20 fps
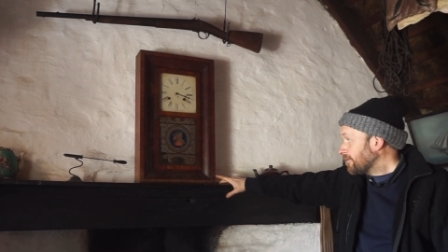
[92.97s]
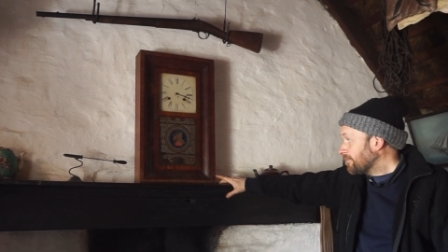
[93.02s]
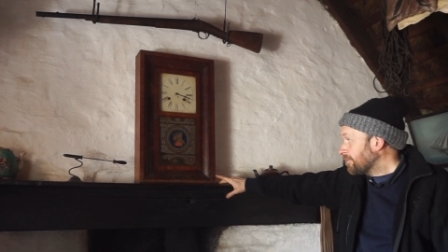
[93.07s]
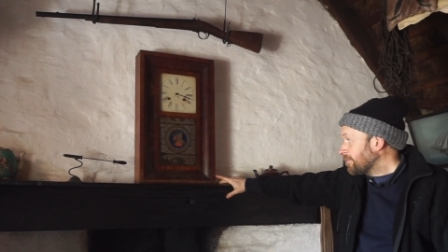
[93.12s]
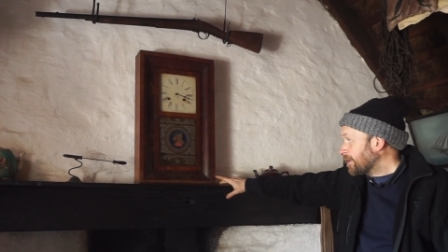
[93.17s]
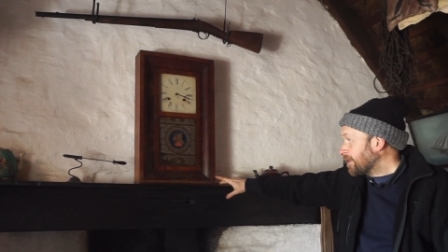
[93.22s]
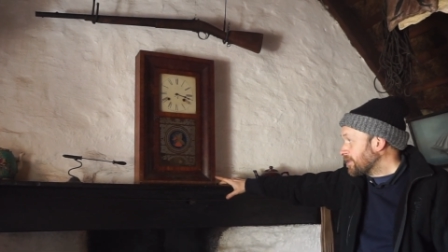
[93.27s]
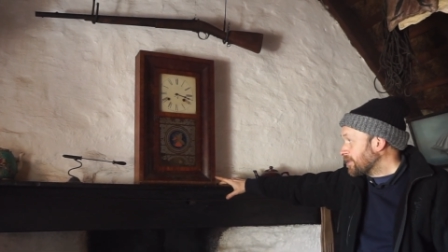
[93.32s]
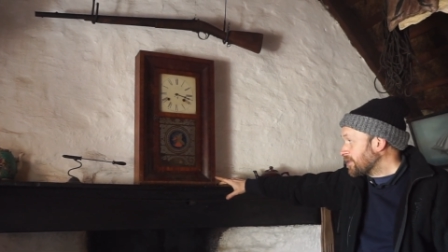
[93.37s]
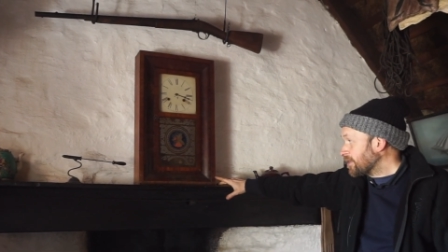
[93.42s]

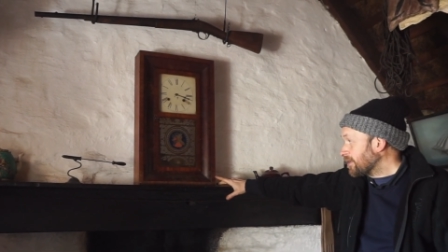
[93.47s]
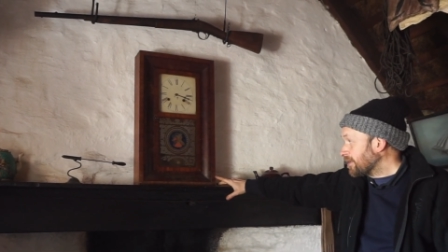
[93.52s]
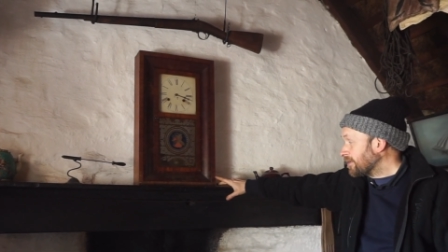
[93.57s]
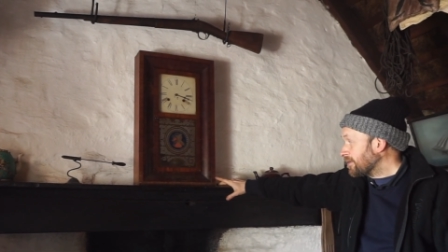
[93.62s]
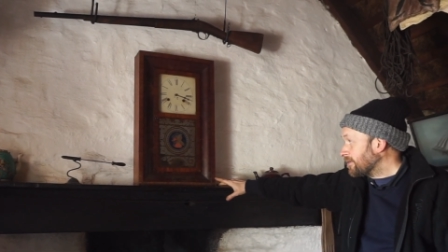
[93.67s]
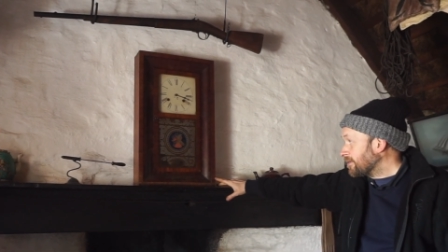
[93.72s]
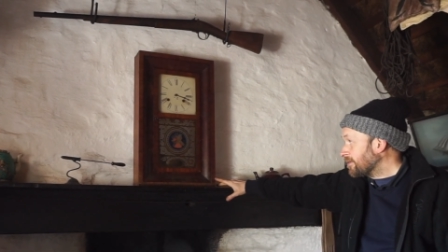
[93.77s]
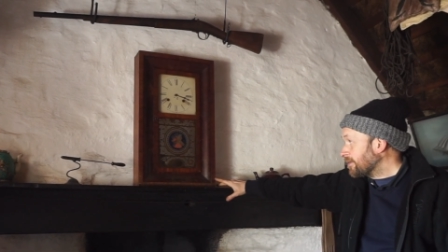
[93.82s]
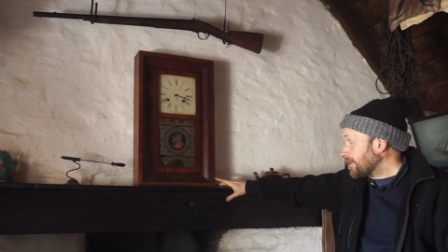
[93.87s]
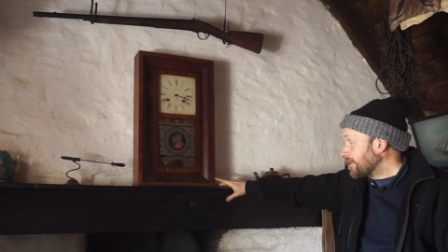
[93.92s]
because of
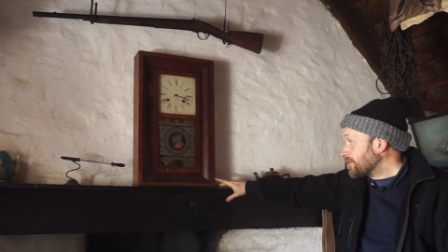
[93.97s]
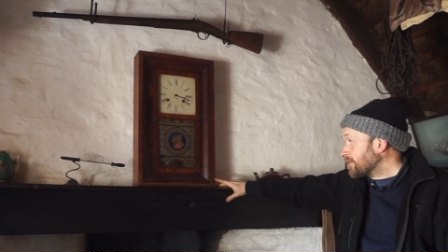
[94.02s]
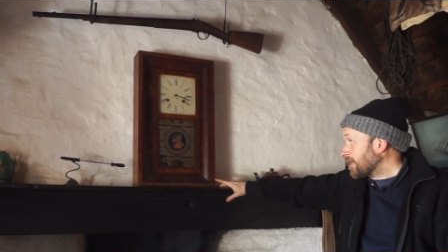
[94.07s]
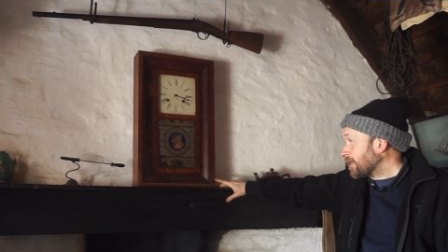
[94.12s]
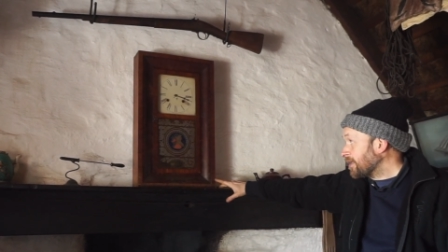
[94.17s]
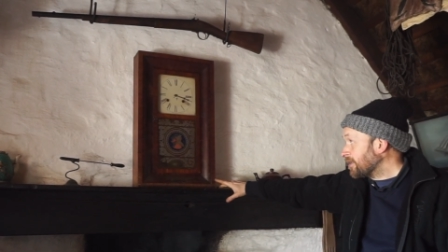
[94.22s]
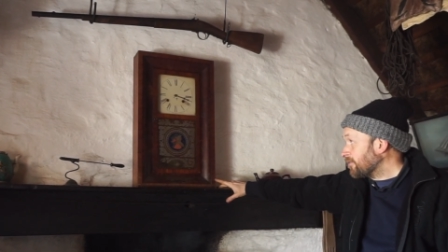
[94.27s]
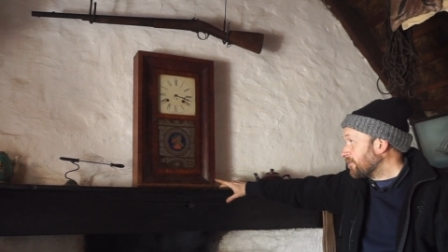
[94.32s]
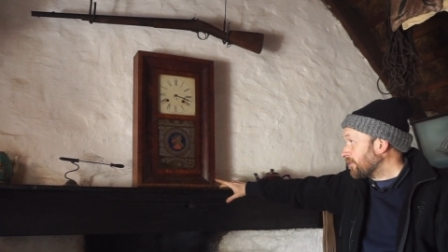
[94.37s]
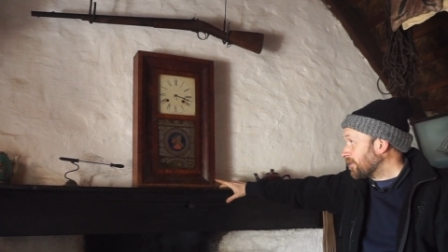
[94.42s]
this
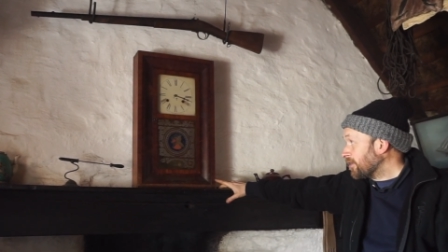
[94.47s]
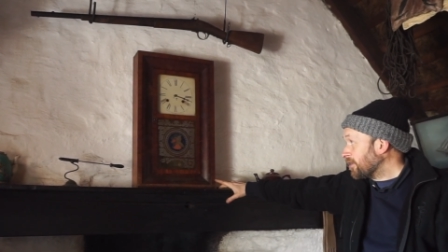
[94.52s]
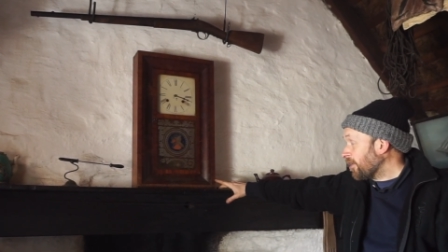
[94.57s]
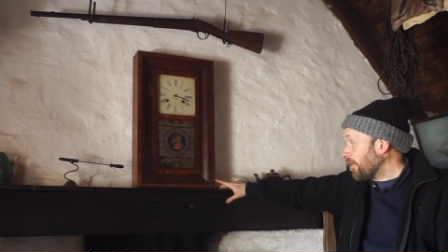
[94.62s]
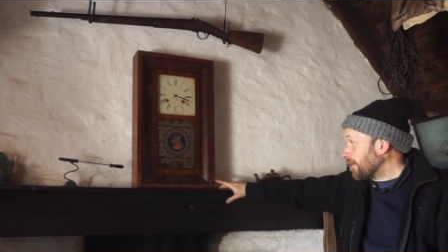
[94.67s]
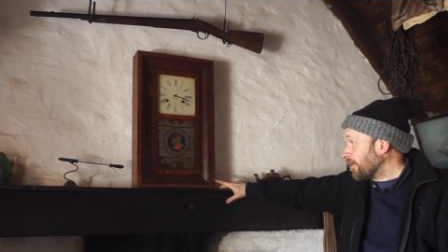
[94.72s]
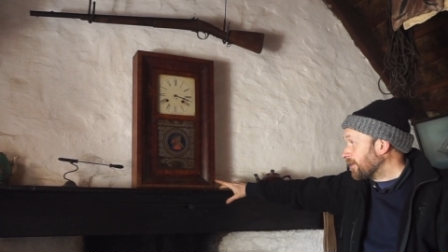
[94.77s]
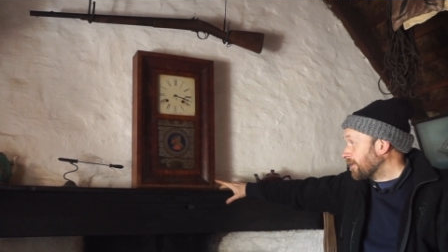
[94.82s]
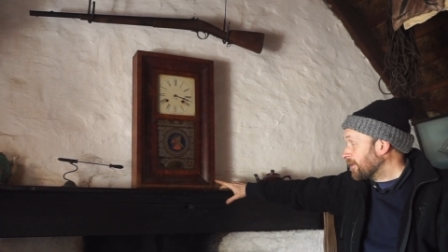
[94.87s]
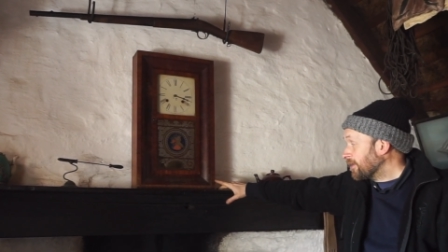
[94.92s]
kind of a
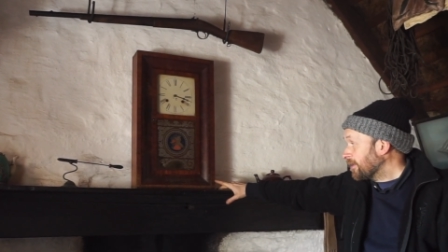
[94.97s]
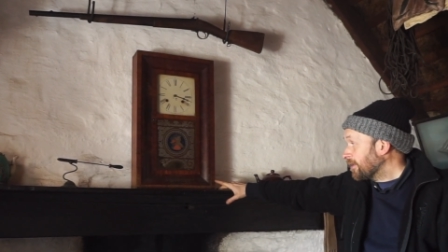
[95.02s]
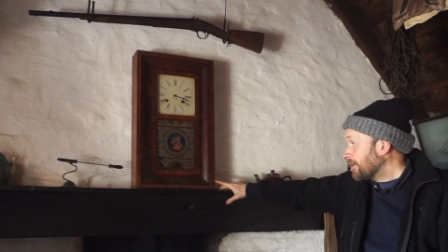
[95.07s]
clock.